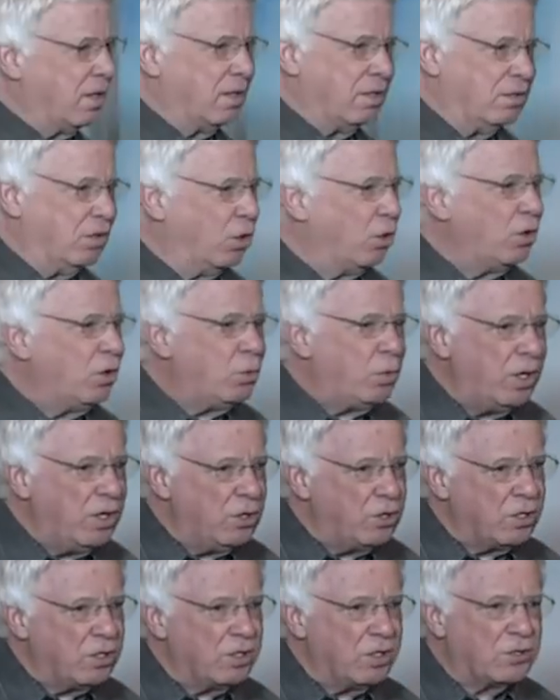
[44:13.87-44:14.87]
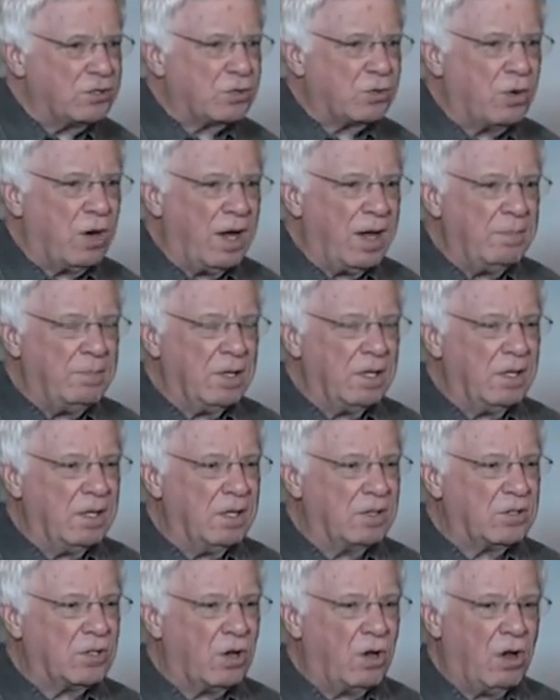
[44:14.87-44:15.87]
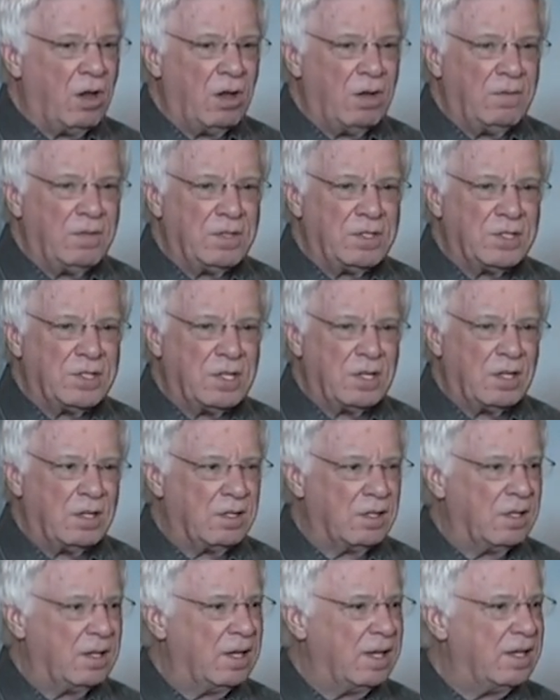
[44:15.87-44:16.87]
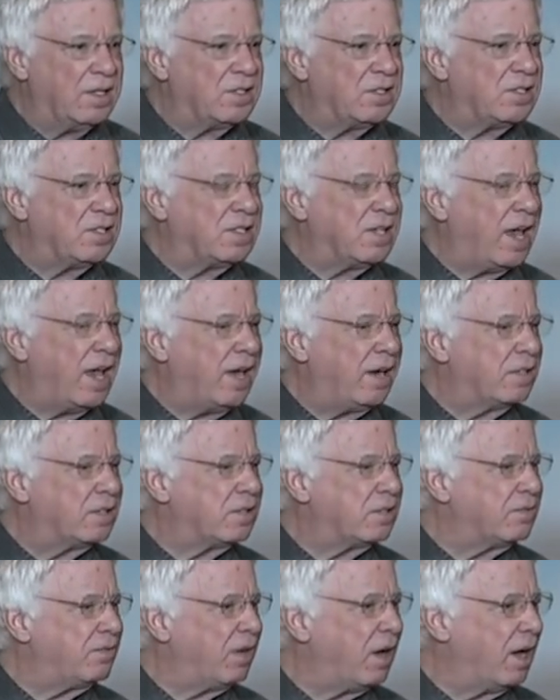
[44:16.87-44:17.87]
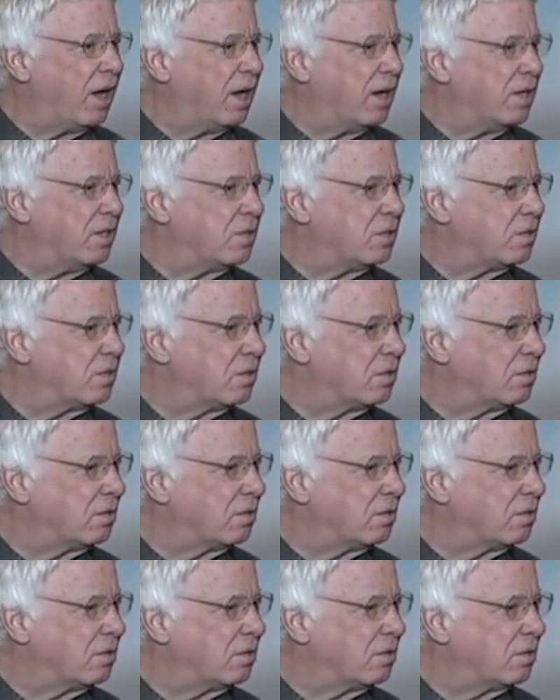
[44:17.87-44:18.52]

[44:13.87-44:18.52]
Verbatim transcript: the only way you can describe it is all of a sudden it satisfies.